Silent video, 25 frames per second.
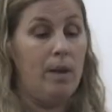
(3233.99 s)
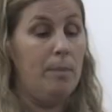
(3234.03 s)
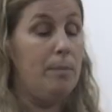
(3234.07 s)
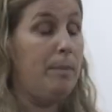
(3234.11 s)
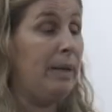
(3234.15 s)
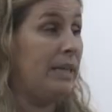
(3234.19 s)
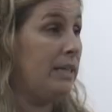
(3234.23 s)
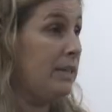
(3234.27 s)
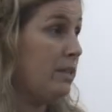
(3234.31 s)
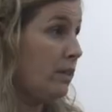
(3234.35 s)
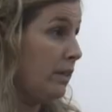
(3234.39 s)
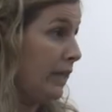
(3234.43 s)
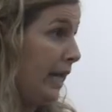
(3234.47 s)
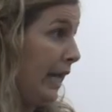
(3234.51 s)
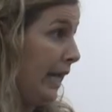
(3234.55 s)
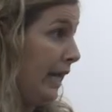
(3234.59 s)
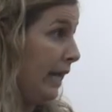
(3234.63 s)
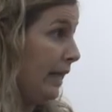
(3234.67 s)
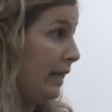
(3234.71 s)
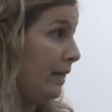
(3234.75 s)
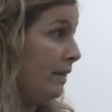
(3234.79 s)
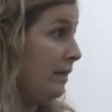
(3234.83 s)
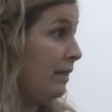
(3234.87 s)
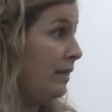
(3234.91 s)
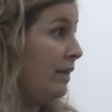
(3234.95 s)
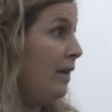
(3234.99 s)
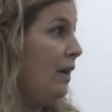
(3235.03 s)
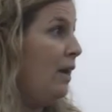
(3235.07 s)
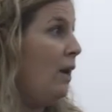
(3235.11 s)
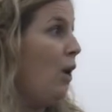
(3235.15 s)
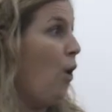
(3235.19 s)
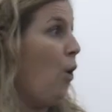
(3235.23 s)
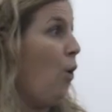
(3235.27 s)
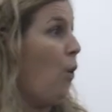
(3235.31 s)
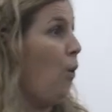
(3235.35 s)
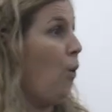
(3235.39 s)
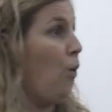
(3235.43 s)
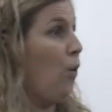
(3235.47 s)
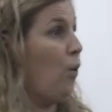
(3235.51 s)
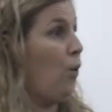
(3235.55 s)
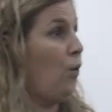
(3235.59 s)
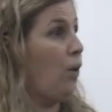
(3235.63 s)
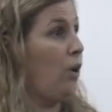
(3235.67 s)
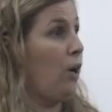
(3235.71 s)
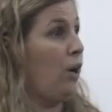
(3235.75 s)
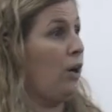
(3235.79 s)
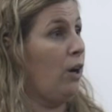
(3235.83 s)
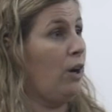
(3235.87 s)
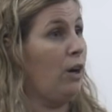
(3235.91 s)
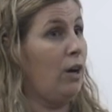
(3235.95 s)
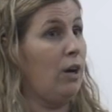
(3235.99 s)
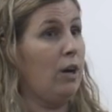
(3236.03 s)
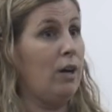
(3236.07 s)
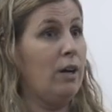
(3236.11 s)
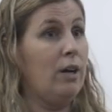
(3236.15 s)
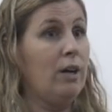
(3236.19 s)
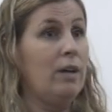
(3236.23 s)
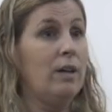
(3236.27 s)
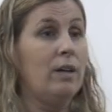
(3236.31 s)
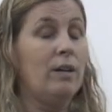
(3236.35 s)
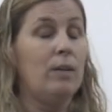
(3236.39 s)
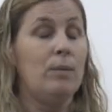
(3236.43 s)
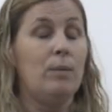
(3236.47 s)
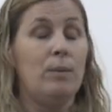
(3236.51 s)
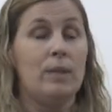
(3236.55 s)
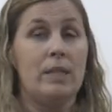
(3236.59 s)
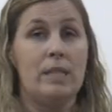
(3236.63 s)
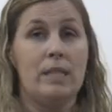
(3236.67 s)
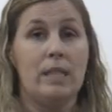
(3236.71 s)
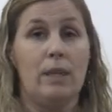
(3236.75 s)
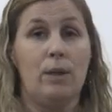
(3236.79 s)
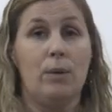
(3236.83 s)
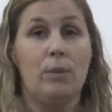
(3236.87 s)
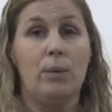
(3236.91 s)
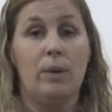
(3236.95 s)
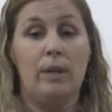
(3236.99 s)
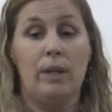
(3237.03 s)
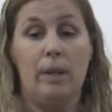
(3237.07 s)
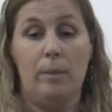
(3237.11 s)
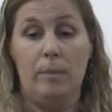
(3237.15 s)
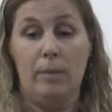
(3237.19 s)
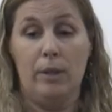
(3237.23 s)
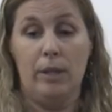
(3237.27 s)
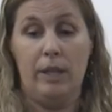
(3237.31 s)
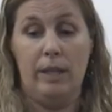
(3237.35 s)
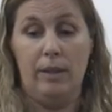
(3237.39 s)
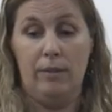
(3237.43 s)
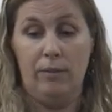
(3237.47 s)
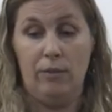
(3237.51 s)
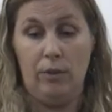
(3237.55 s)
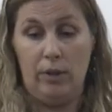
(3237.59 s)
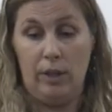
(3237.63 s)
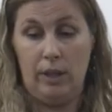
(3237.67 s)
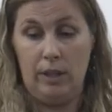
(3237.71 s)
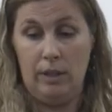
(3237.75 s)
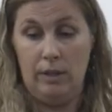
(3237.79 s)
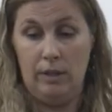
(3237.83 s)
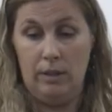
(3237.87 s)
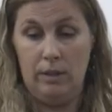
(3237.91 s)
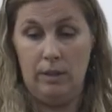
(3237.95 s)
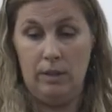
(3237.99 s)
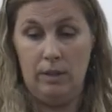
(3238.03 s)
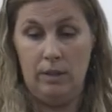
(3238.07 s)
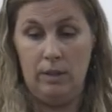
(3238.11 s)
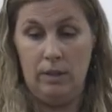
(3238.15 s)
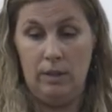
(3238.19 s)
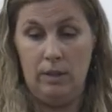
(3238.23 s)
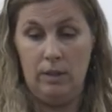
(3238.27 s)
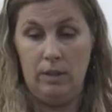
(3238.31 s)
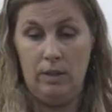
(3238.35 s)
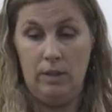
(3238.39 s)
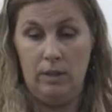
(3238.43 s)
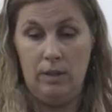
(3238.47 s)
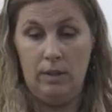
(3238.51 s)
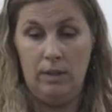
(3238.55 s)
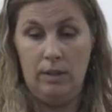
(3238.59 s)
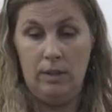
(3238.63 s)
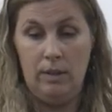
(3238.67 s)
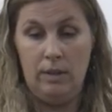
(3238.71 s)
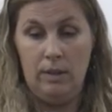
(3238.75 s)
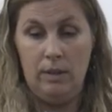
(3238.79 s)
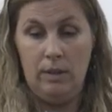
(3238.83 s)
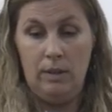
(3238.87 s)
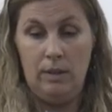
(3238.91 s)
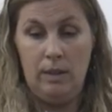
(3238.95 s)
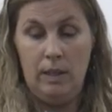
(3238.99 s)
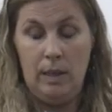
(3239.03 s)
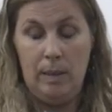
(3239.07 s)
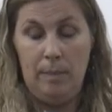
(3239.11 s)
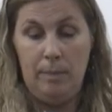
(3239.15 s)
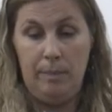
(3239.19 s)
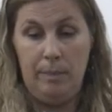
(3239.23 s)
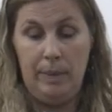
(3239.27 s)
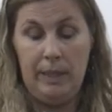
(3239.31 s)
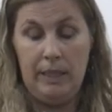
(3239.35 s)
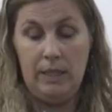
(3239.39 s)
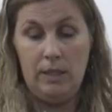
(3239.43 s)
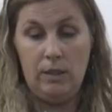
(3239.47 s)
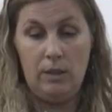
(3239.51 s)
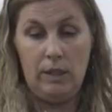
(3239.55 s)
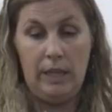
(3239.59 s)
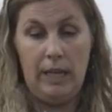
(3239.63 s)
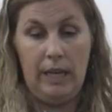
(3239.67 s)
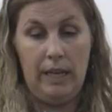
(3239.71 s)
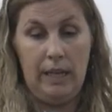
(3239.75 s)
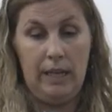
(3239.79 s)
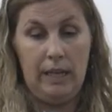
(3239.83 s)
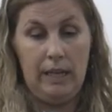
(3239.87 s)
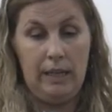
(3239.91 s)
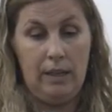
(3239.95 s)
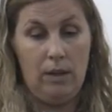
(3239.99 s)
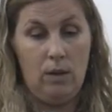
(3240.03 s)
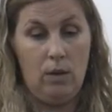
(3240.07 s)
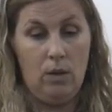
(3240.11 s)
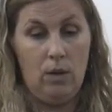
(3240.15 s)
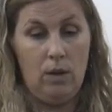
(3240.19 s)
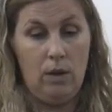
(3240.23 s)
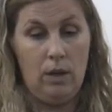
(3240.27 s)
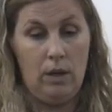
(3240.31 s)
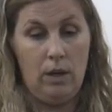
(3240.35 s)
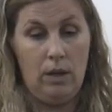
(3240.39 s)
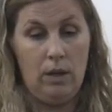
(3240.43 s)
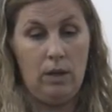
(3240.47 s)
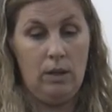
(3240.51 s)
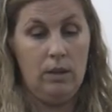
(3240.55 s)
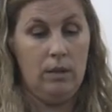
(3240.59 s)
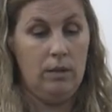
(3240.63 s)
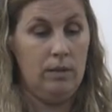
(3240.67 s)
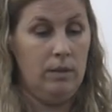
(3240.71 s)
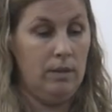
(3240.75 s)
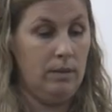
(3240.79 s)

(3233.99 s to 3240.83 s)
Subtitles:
benzocaine, or what's the other word I'm looking for? Benzocaine, or